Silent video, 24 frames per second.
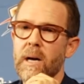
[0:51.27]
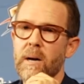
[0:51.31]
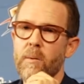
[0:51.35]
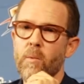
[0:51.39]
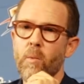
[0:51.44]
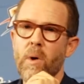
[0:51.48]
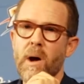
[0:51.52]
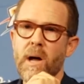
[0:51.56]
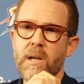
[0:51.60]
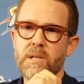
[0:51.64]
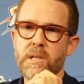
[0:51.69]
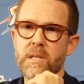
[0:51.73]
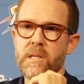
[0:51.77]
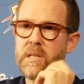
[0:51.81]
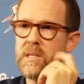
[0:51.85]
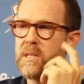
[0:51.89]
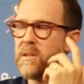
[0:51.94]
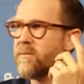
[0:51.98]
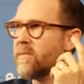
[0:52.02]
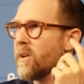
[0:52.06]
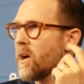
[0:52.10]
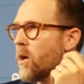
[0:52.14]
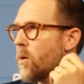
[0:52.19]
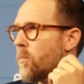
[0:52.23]
Watching the
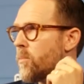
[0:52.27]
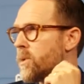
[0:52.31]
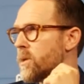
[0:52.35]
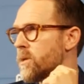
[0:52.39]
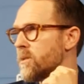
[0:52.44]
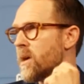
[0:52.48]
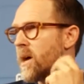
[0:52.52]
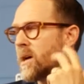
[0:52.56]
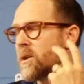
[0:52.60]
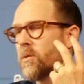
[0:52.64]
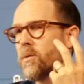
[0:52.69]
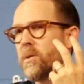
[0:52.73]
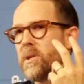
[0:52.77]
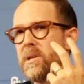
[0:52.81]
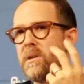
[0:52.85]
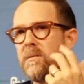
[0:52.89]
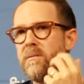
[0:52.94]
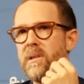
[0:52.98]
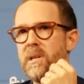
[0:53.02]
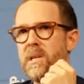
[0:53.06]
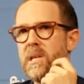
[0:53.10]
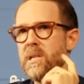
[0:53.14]
development not only of the